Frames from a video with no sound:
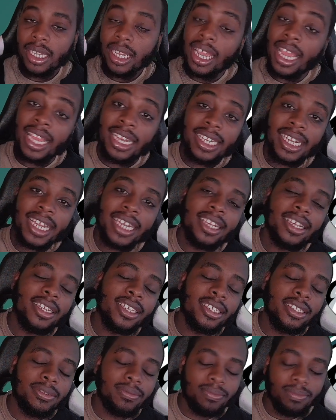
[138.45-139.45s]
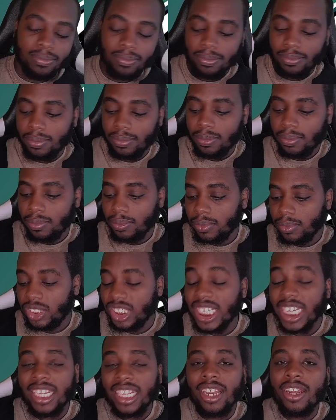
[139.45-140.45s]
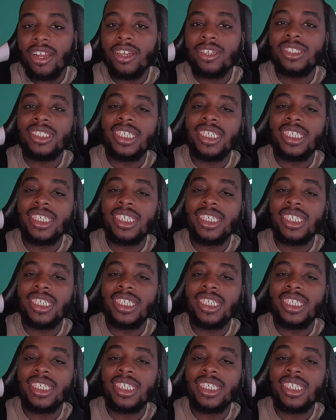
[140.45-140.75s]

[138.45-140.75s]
and then the Jalen Hurts